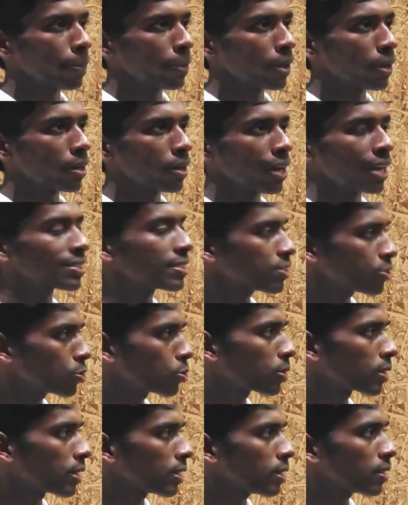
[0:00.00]
as a
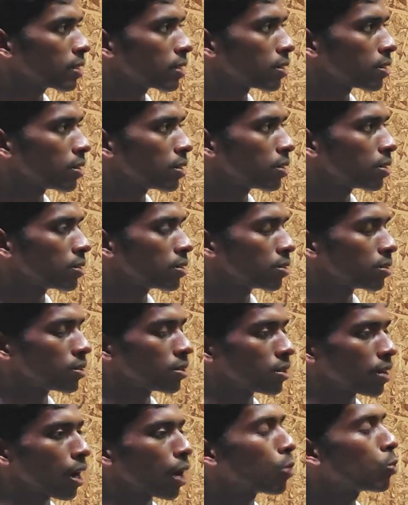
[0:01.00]
student,
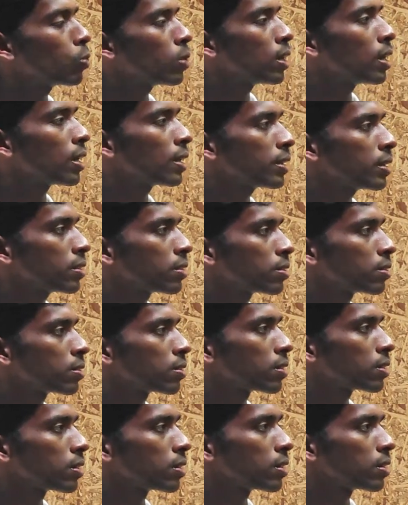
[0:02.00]
how will I
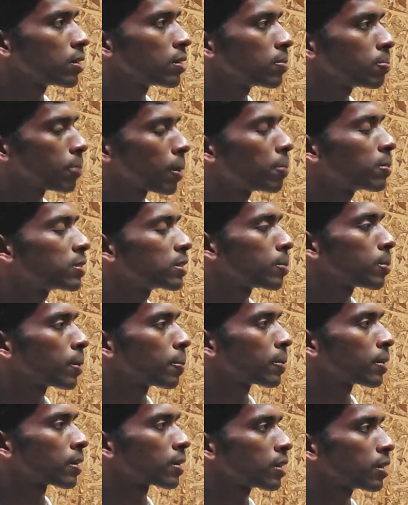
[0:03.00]
publish a
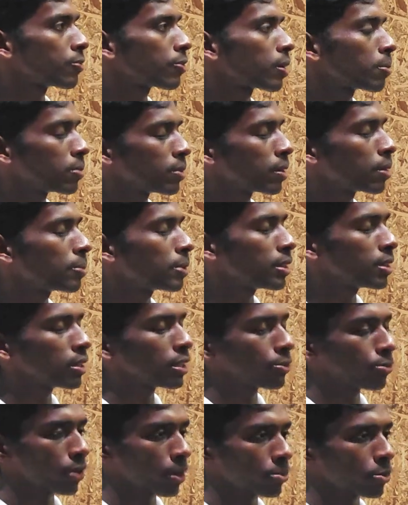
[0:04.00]
paper? If
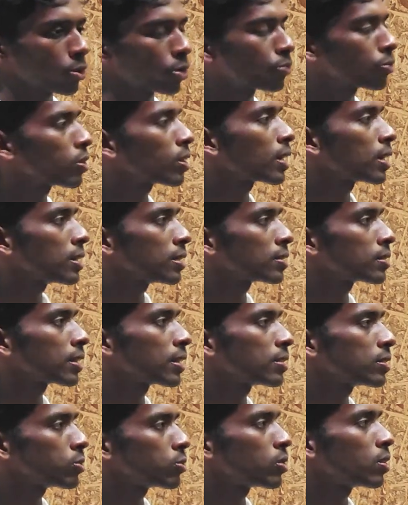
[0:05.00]
I'm going for higher
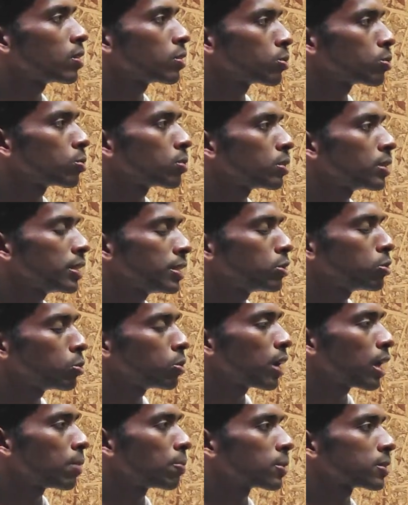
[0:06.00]
studies, it
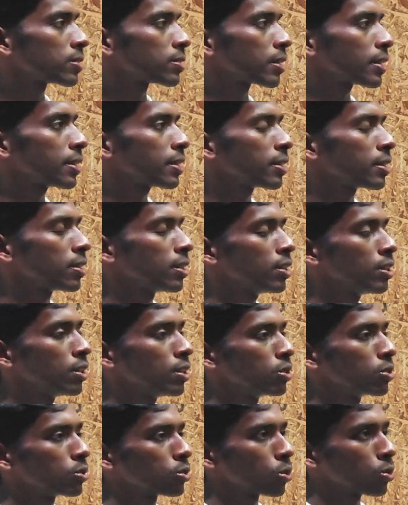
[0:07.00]
do help us, right?
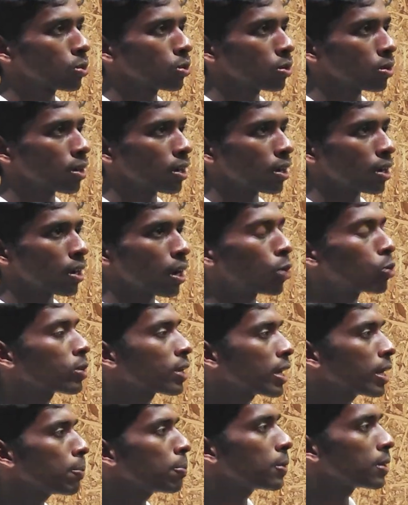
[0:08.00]
So, how
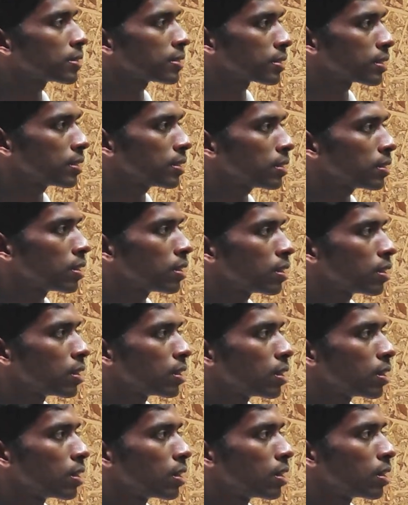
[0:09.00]
can a person
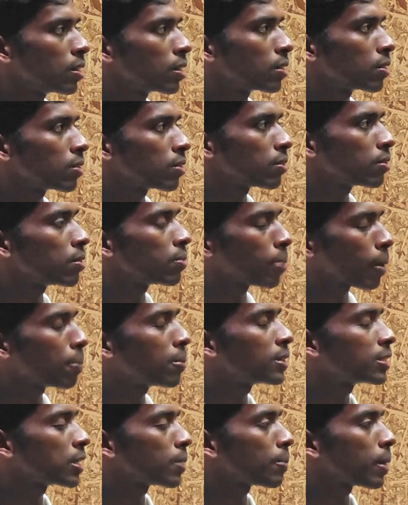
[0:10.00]

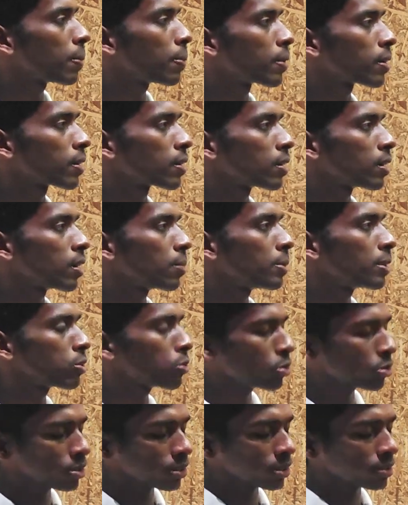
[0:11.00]
publish a paper? I mean,
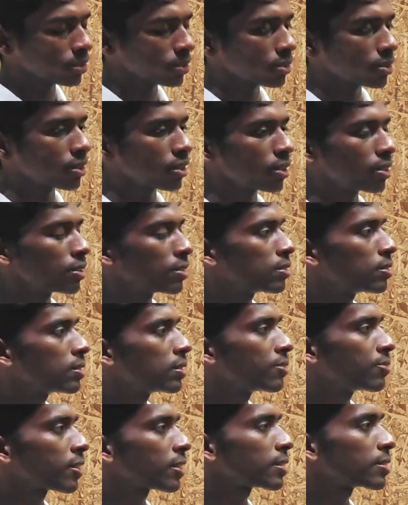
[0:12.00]
could you just
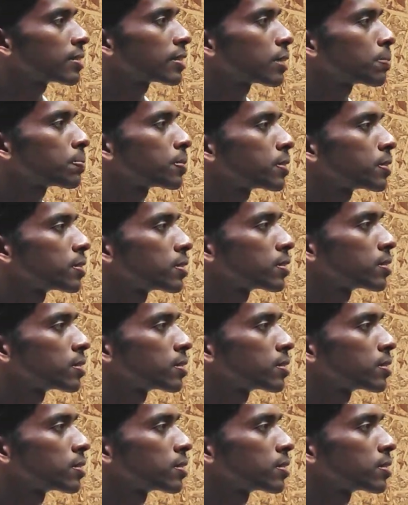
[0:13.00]
define the steps?